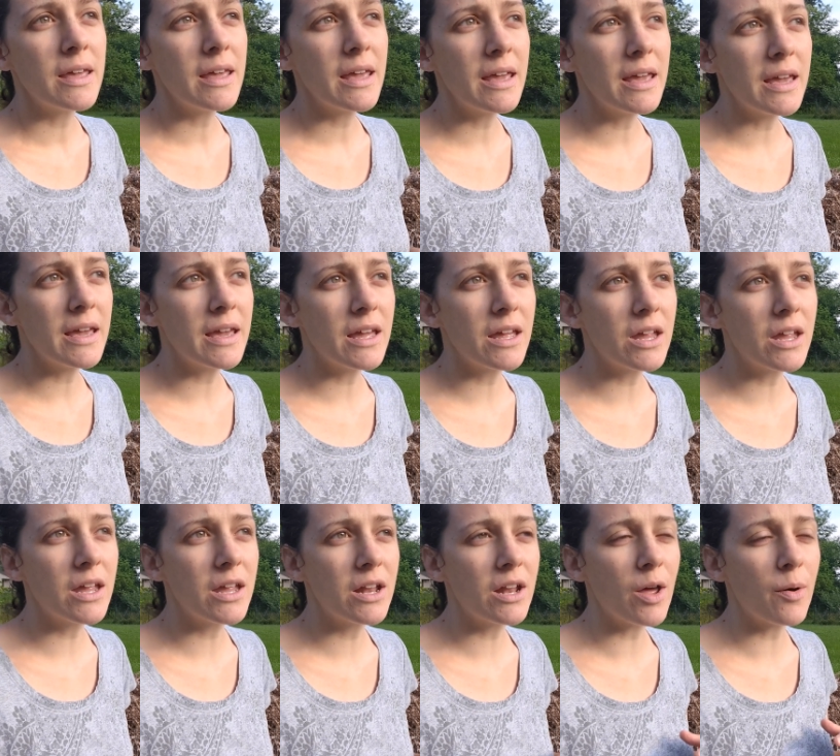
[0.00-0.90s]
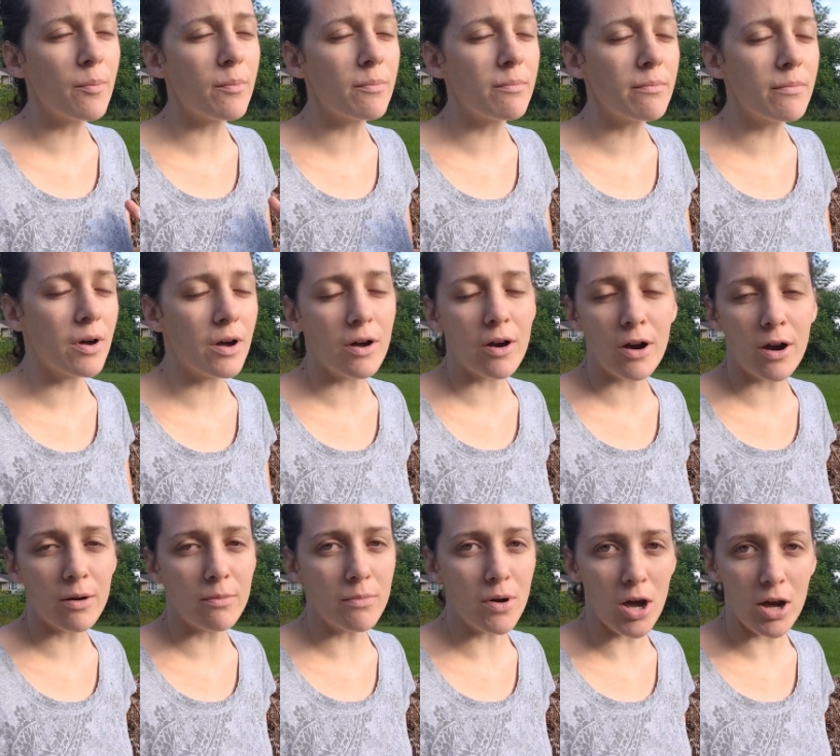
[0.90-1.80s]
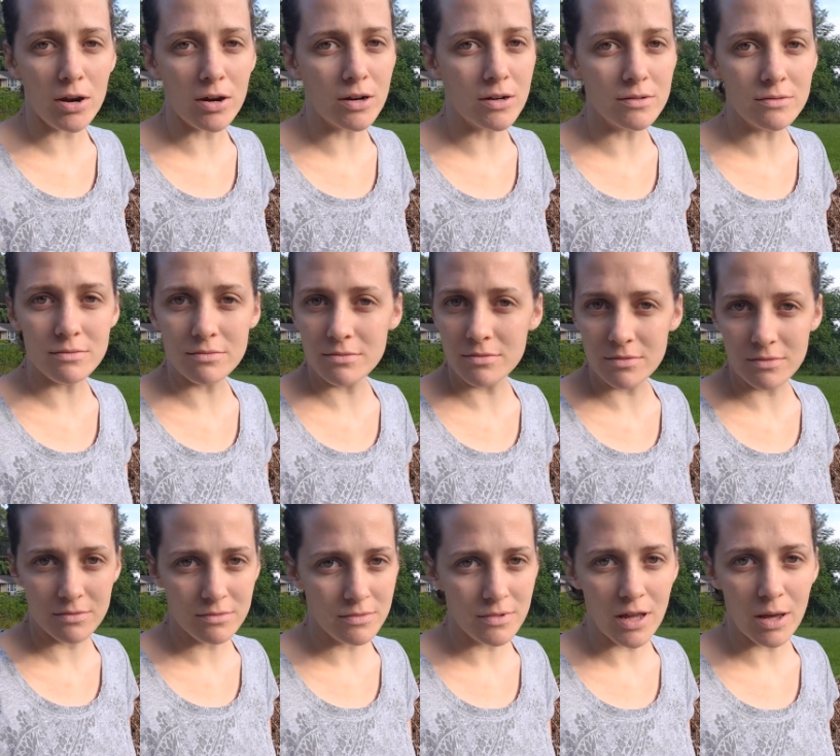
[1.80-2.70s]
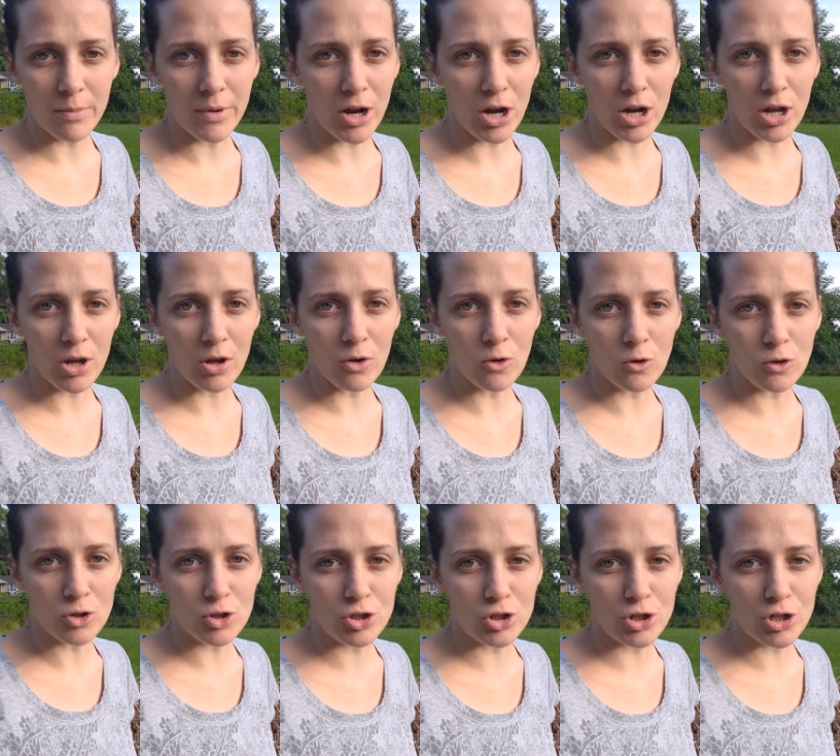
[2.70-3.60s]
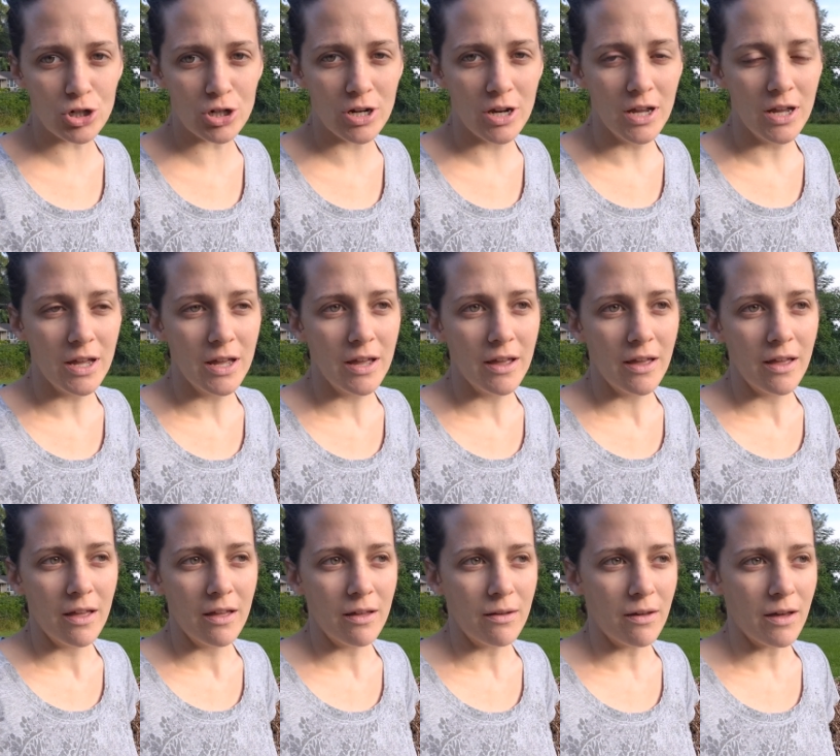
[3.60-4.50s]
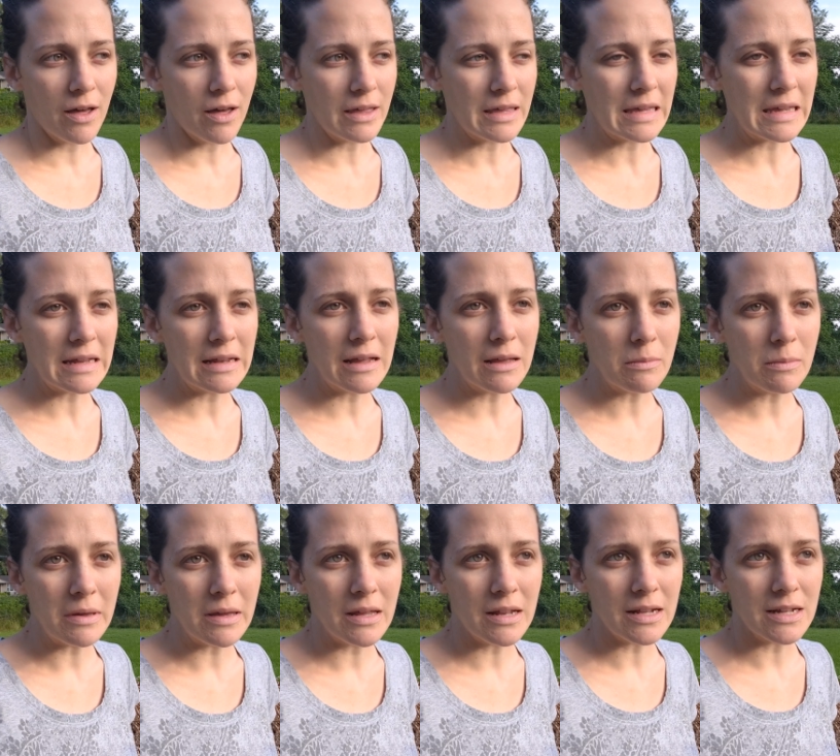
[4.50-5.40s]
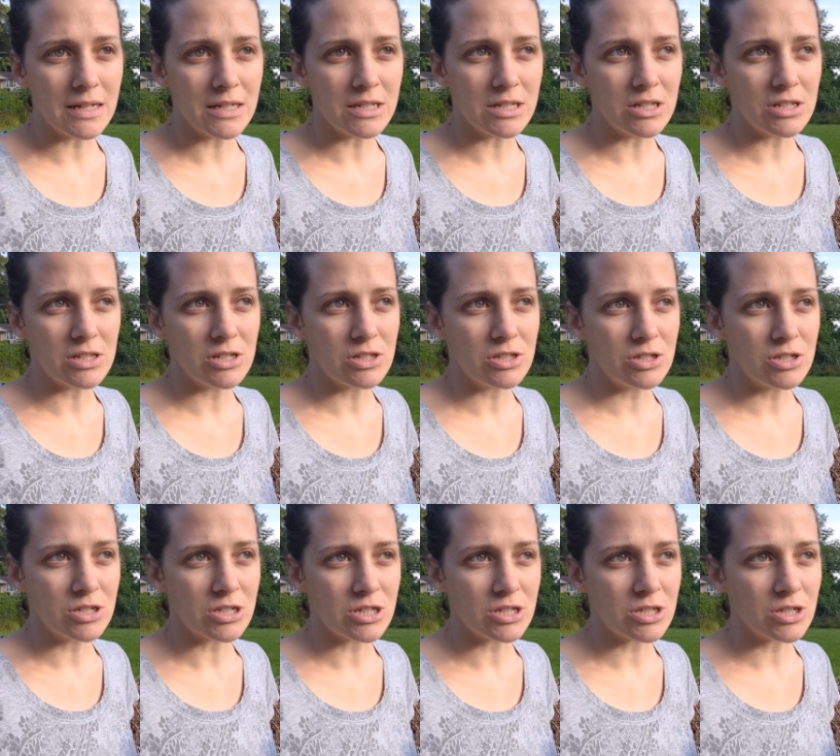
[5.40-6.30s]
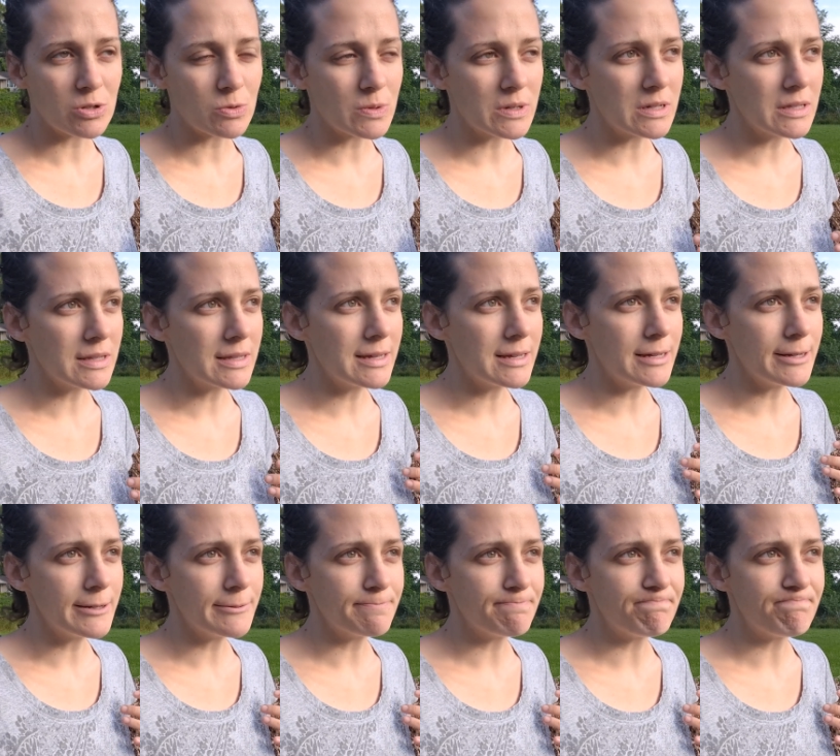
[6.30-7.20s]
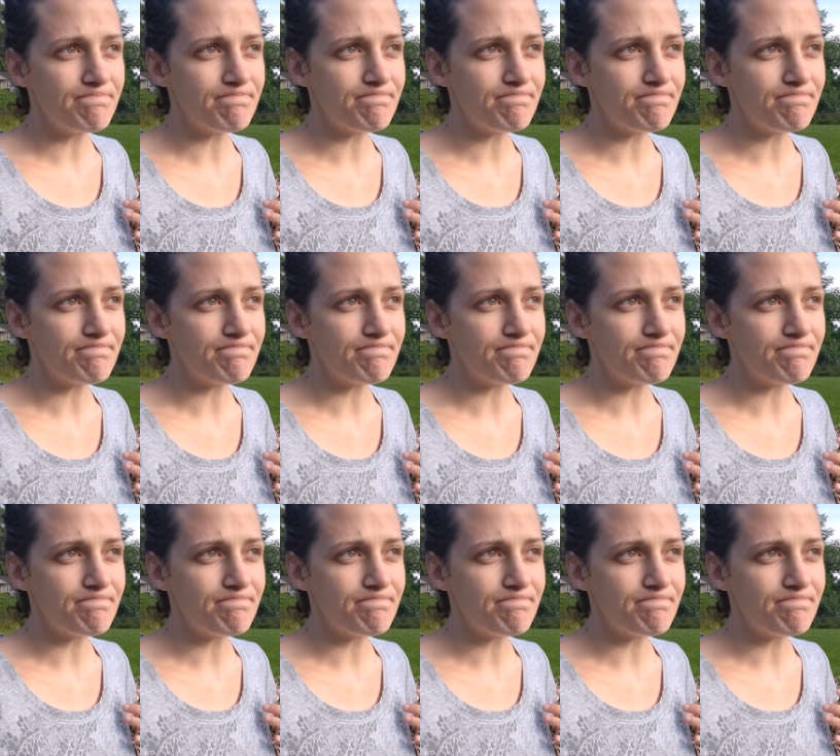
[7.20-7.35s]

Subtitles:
in our modern American culture, eating meat is just a really